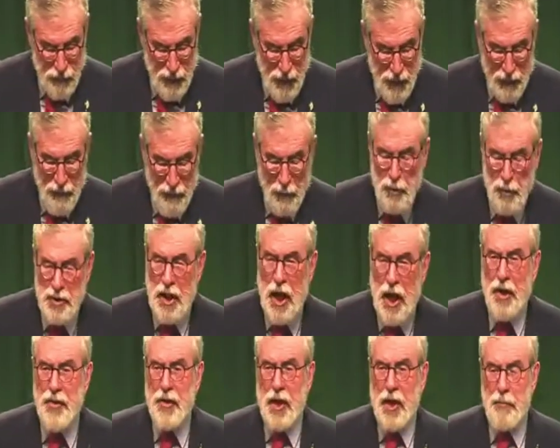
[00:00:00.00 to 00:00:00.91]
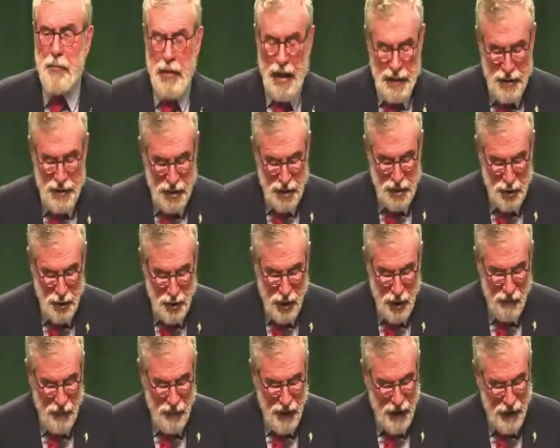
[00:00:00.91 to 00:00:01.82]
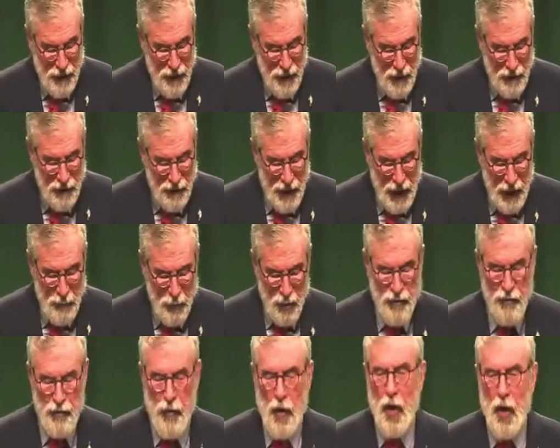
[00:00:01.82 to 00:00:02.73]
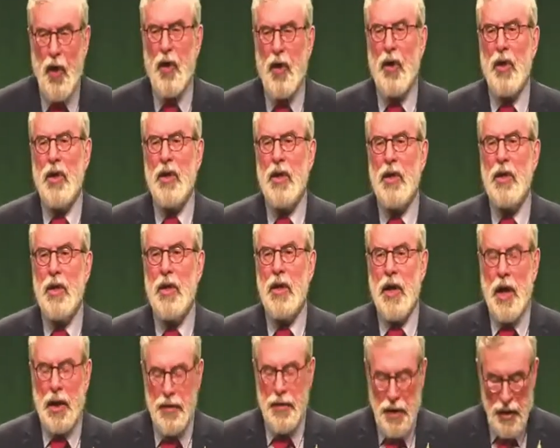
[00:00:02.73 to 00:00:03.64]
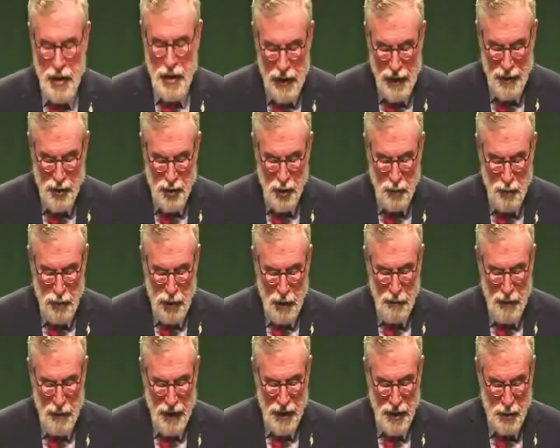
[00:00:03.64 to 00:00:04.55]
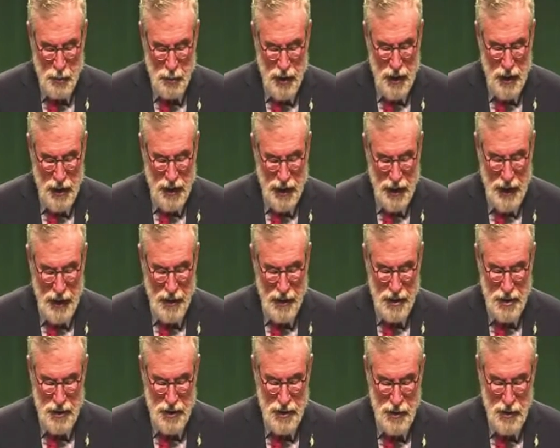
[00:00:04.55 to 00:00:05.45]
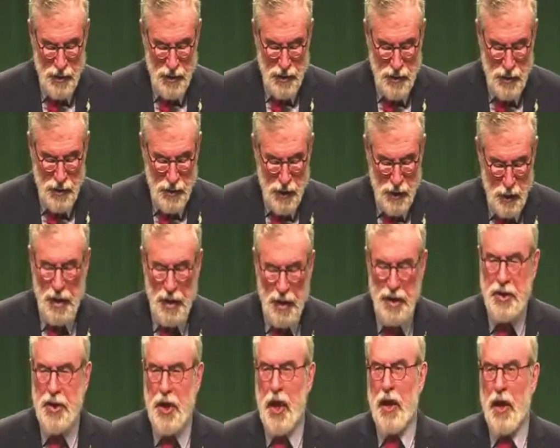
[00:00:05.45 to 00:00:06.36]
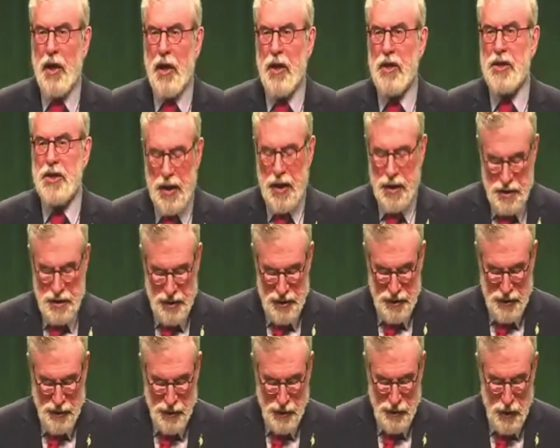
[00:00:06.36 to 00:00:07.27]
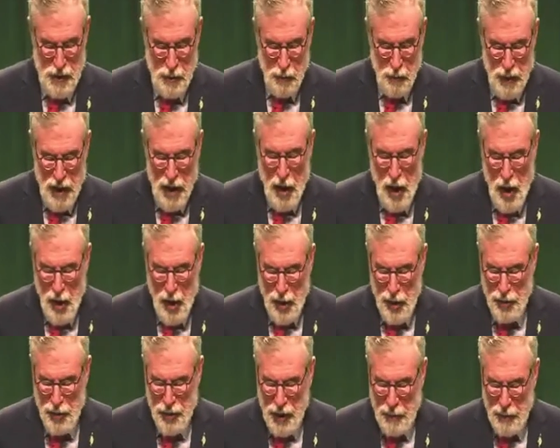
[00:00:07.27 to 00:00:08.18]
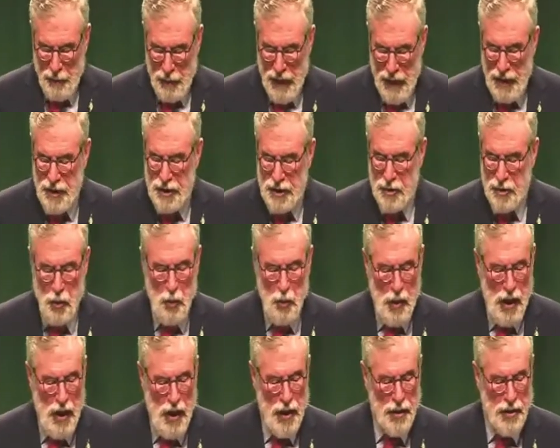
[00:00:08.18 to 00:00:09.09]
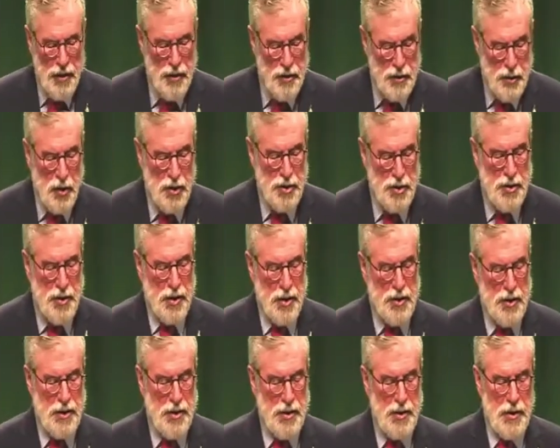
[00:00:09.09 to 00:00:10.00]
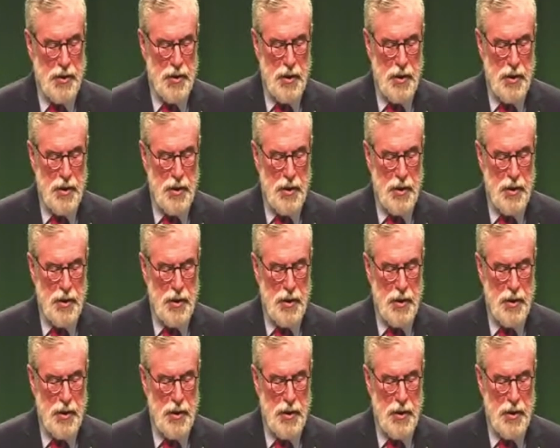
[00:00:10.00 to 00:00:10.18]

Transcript: They were presenting peace as something they were for and that Irish Republicans were against. We challenged this. We argued that peace required justice.